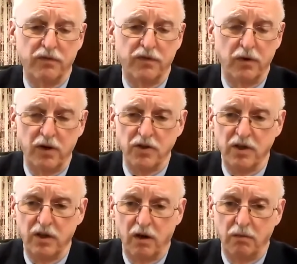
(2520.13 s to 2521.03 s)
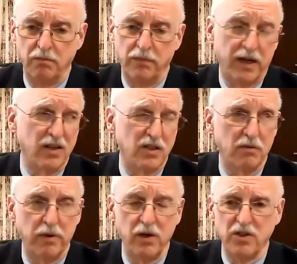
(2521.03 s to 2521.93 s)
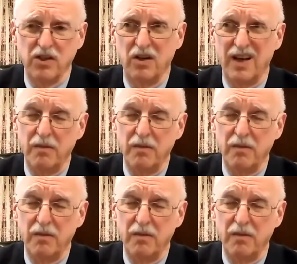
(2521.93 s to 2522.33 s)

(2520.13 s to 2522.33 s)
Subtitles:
a few years ago, I guess 3 years ago now,